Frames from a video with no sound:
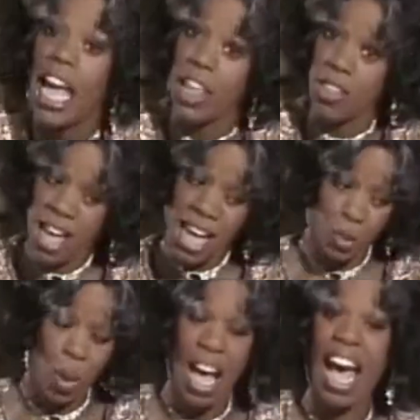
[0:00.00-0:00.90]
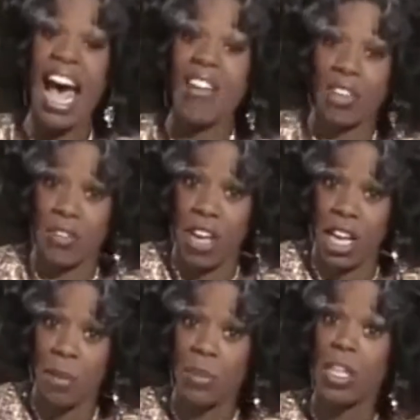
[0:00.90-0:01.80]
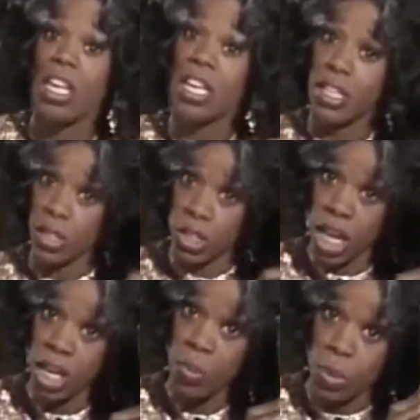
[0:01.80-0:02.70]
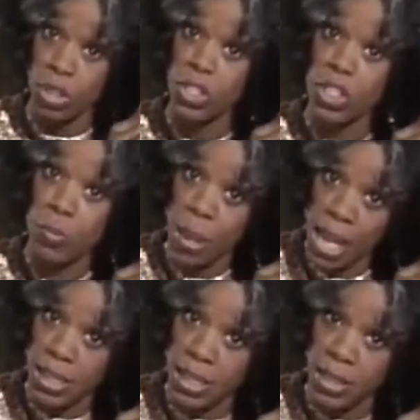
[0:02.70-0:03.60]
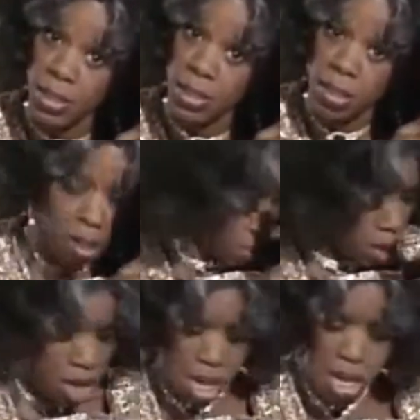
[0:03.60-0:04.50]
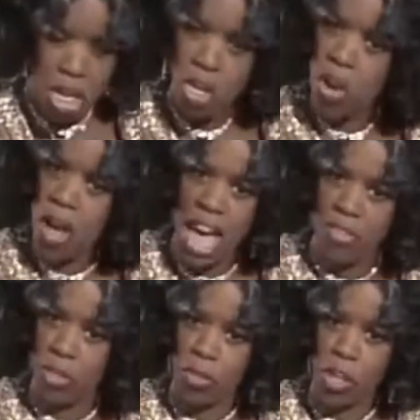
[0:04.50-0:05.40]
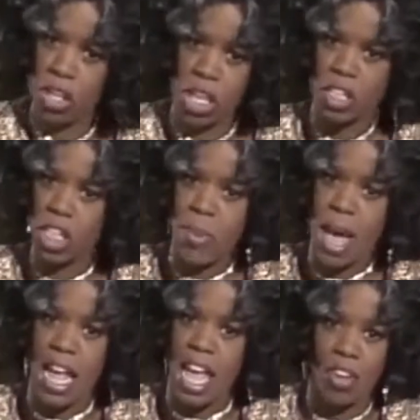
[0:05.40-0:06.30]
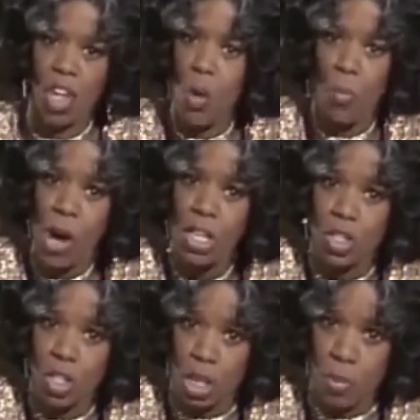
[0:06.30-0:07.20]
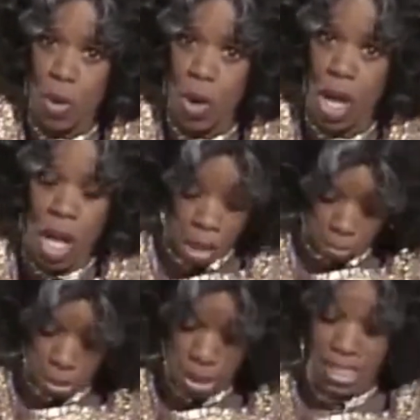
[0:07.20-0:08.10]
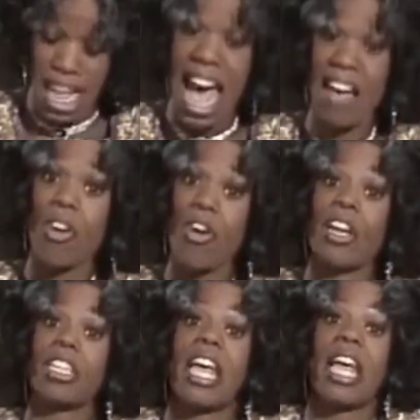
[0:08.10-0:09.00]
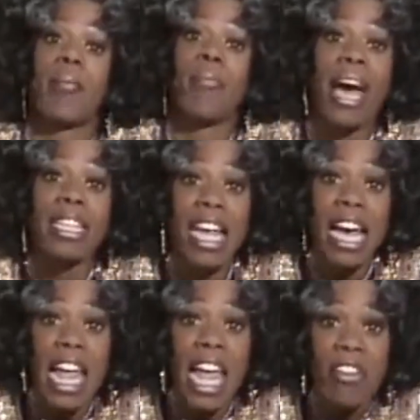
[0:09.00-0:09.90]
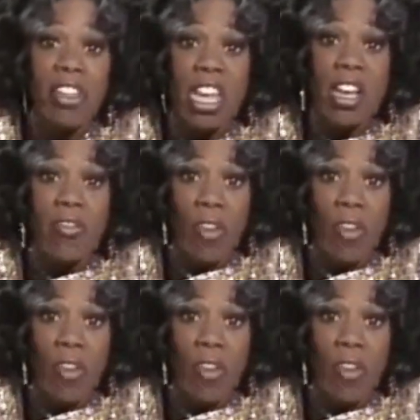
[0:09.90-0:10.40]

And that's why I've developed Della Reese's Pieces. Honey, you don't have to feel guilty about having whole portions anymore because I've already taken bites out of everything